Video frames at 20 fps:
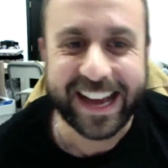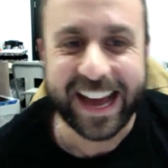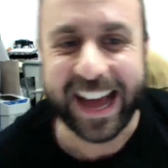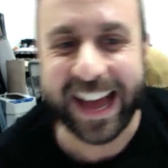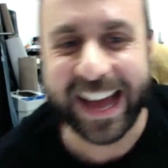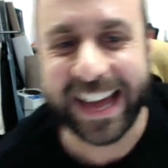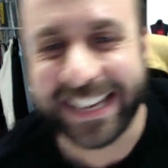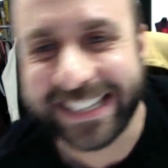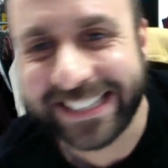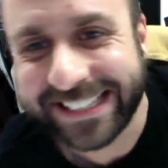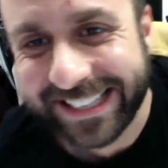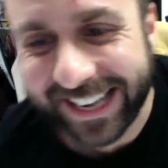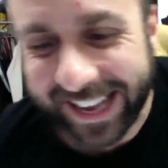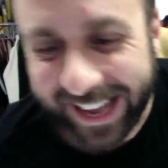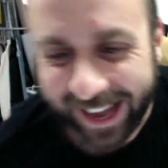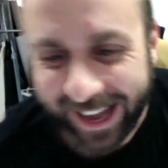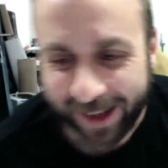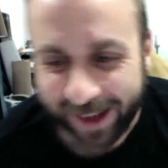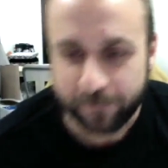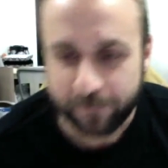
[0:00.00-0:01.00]
And
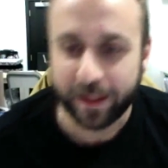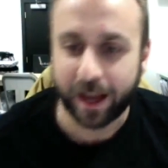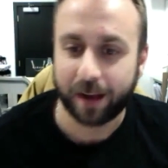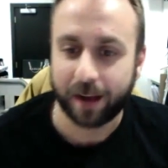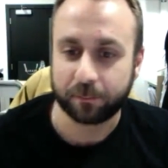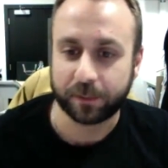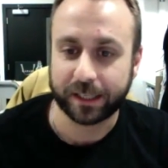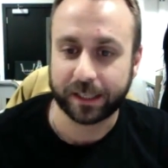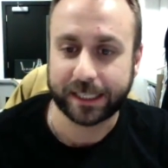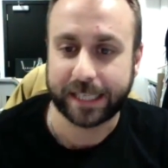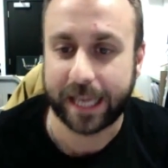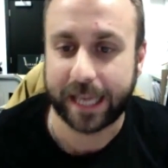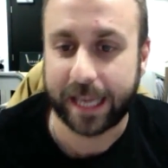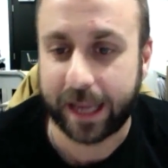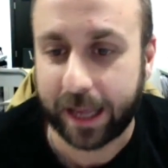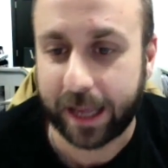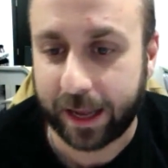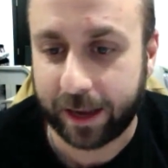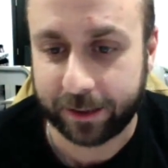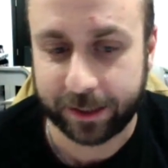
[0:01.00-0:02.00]
I'm gonna get
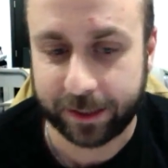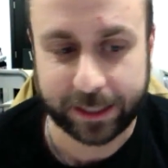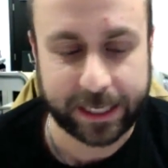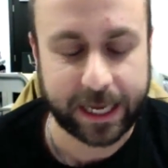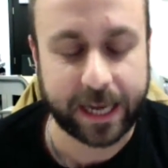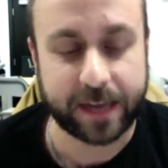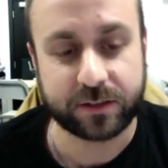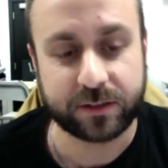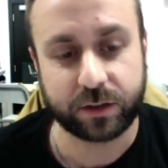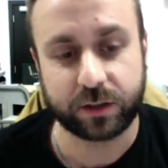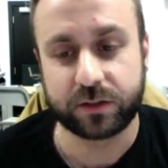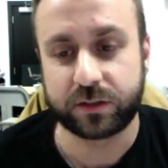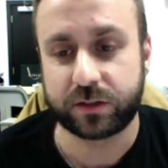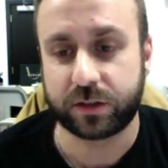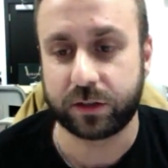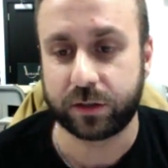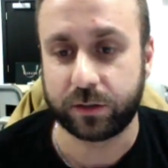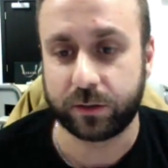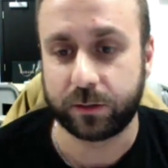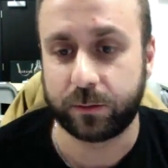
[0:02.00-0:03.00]
us
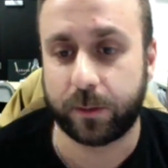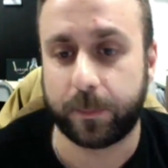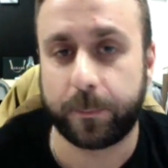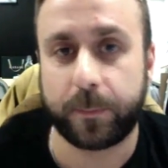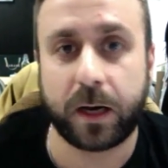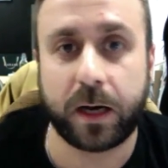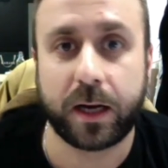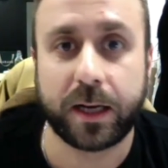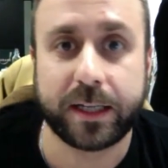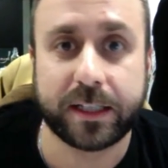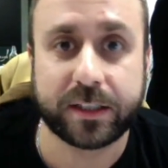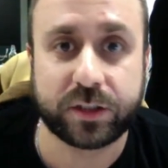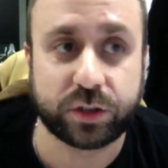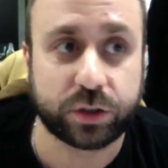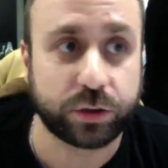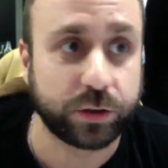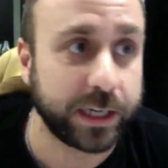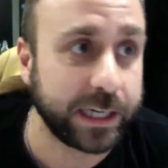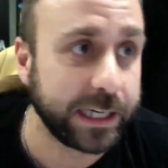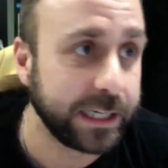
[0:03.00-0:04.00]
onto my
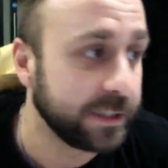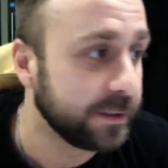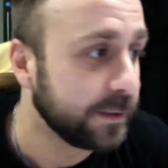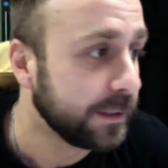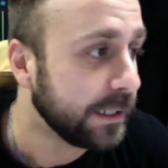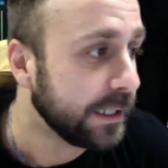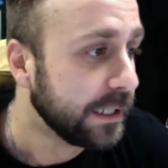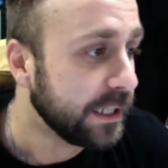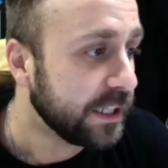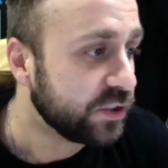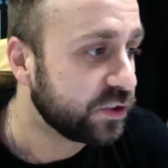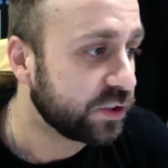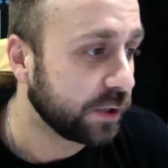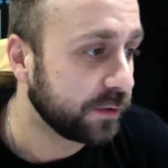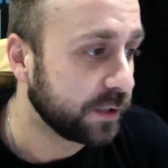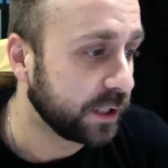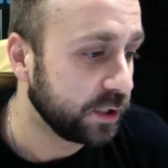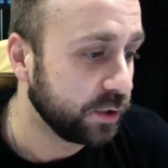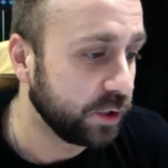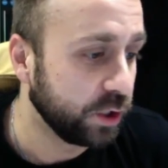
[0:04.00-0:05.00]
screen so
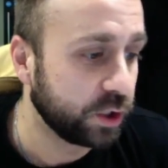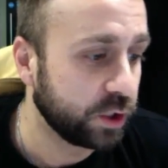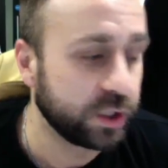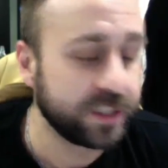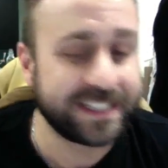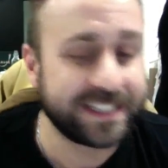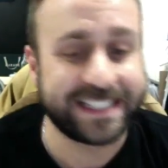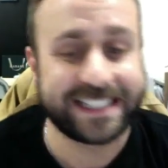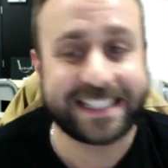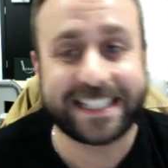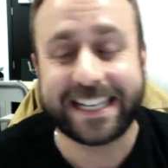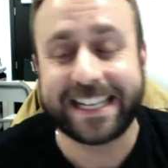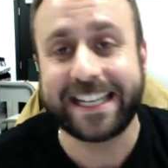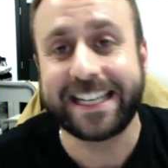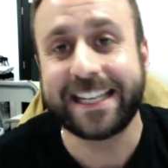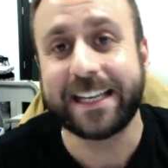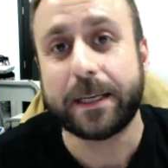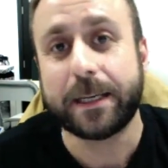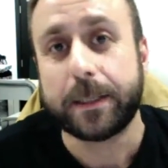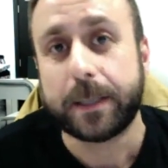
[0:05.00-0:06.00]
that you can
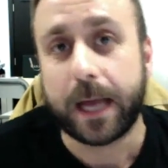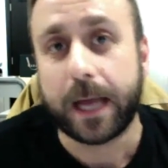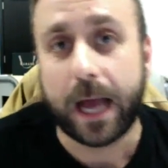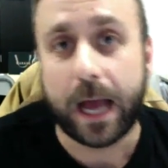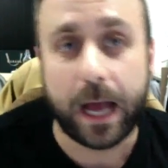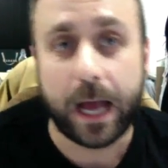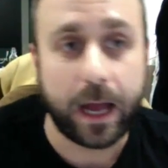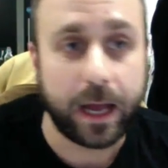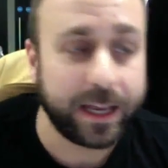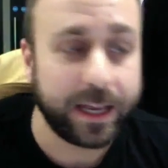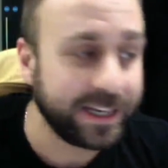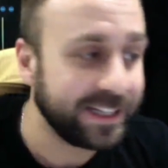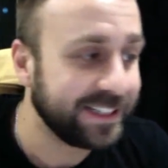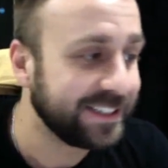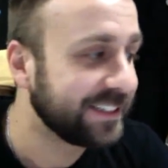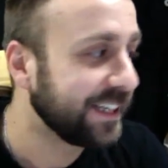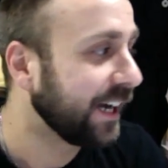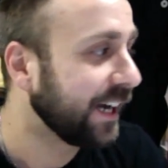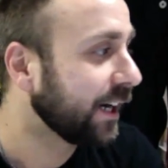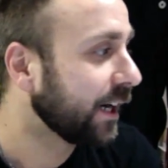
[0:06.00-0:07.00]
see
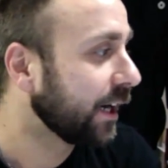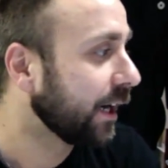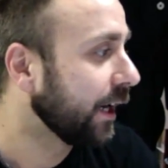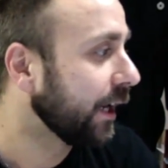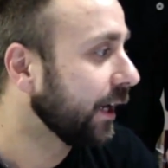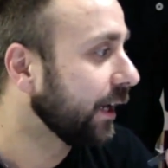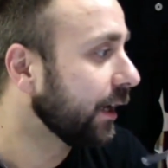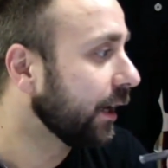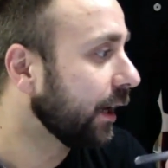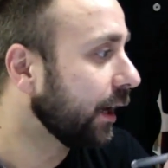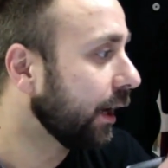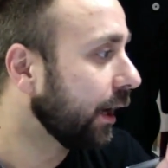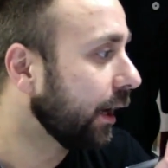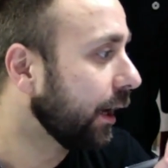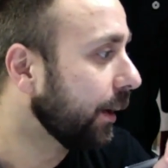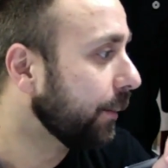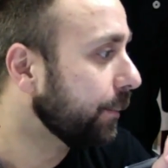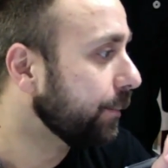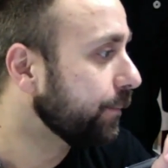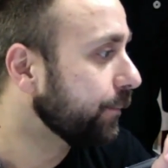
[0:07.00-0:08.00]
exactly
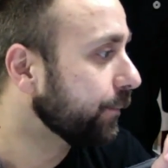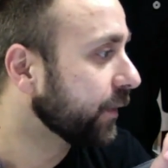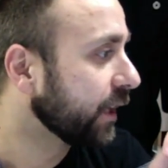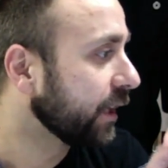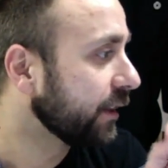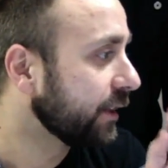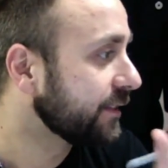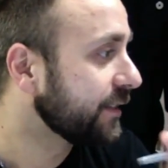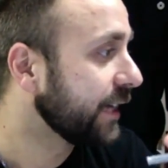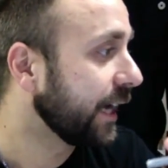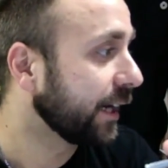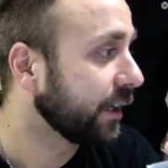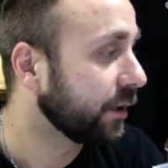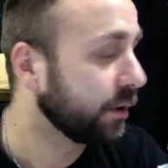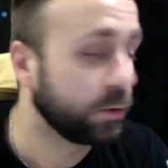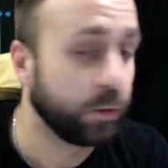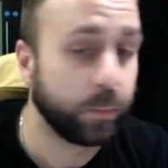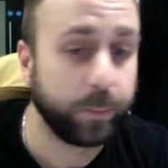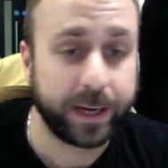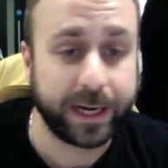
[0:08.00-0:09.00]
the
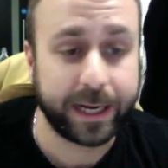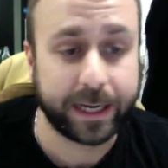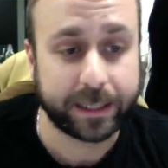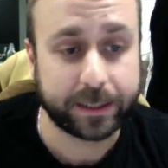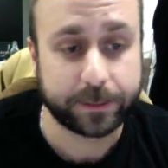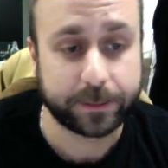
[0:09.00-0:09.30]
technical pack,